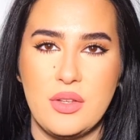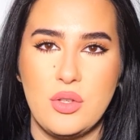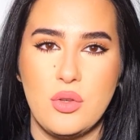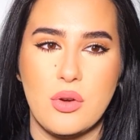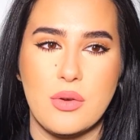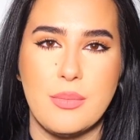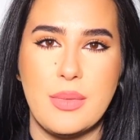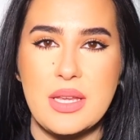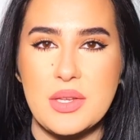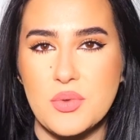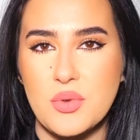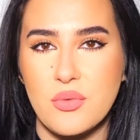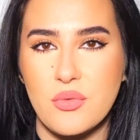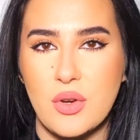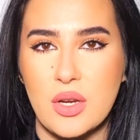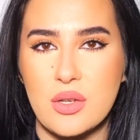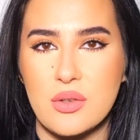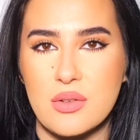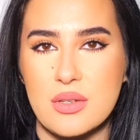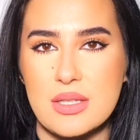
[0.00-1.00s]
in your mainstream
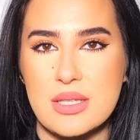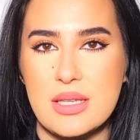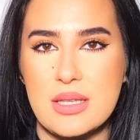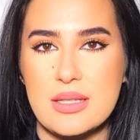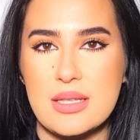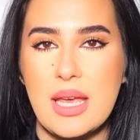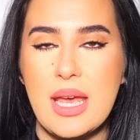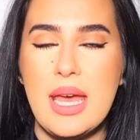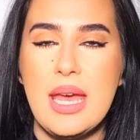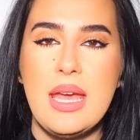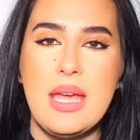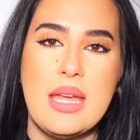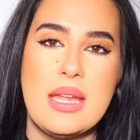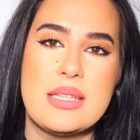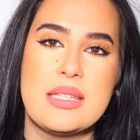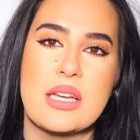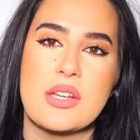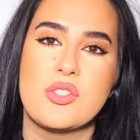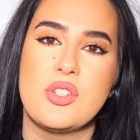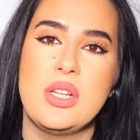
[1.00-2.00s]
fragrances,
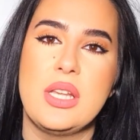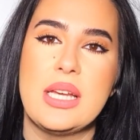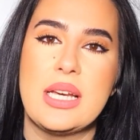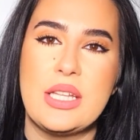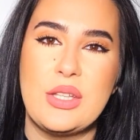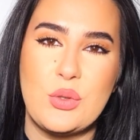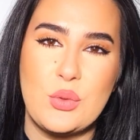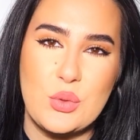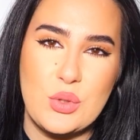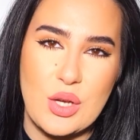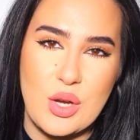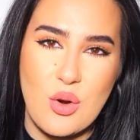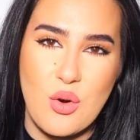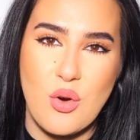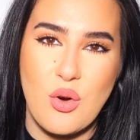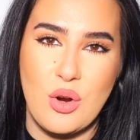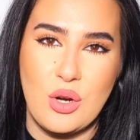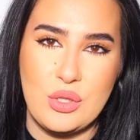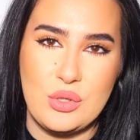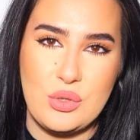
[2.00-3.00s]
it's actually an oud
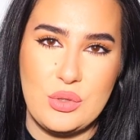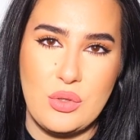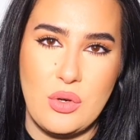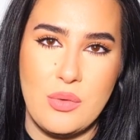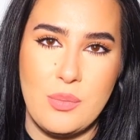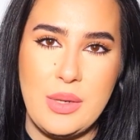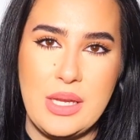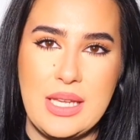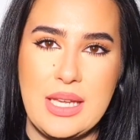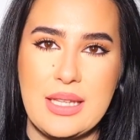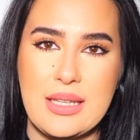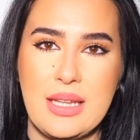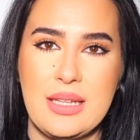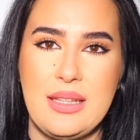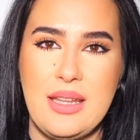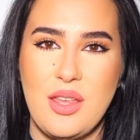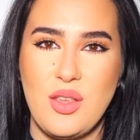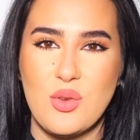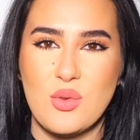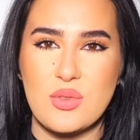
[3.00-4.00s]
accord, you know, meaning
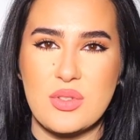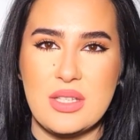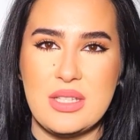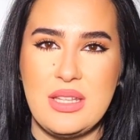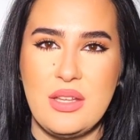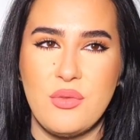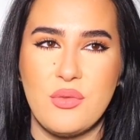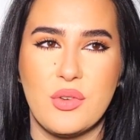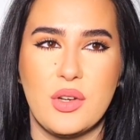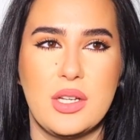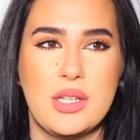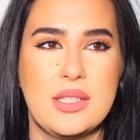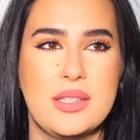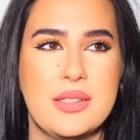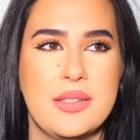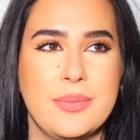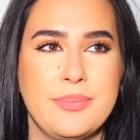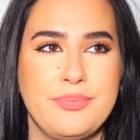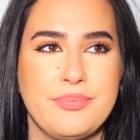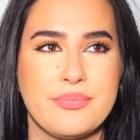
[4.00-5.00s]
that they use the
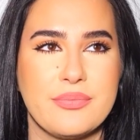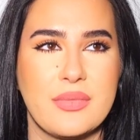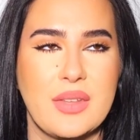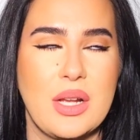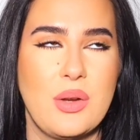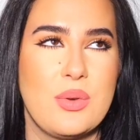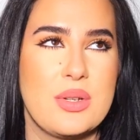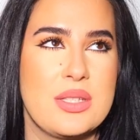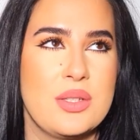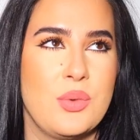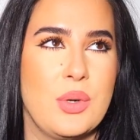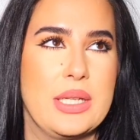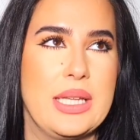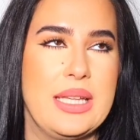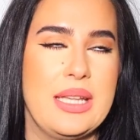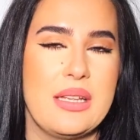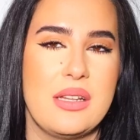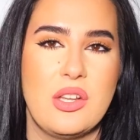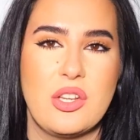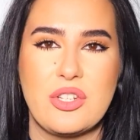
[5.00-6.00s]
different, what's the word
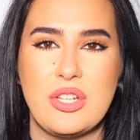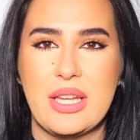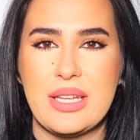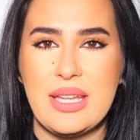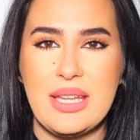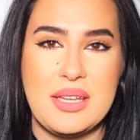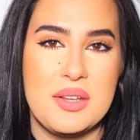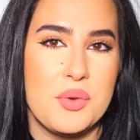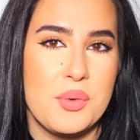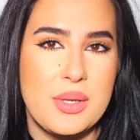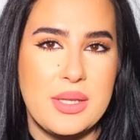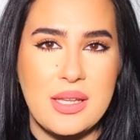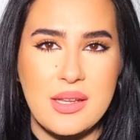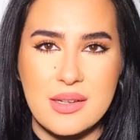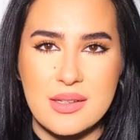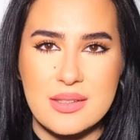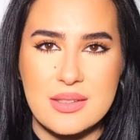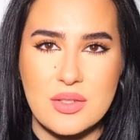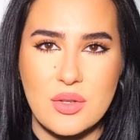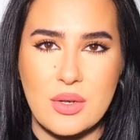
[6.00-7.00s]
in English, like
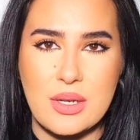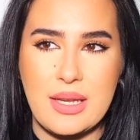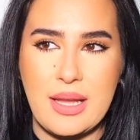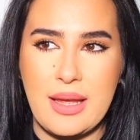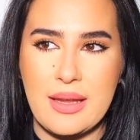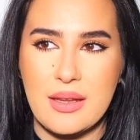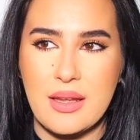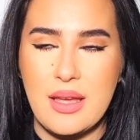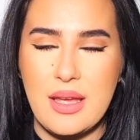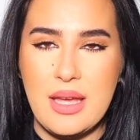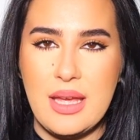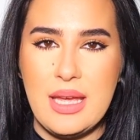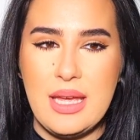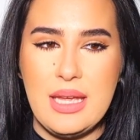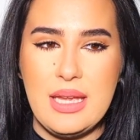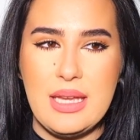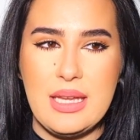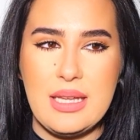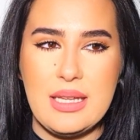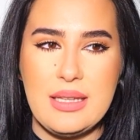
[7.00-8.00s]
ingredients, or like
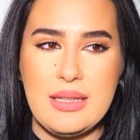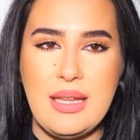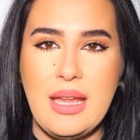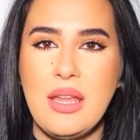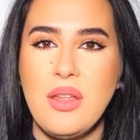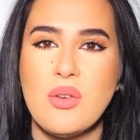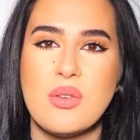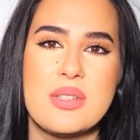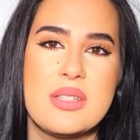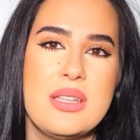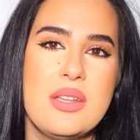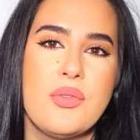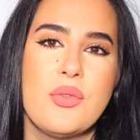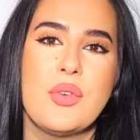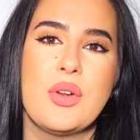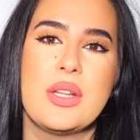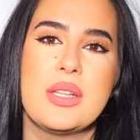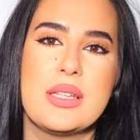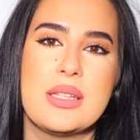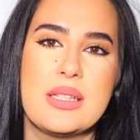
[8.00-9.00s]
they use
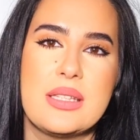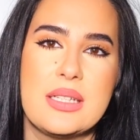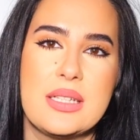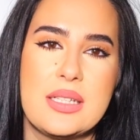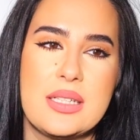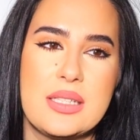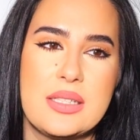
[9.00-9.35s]
different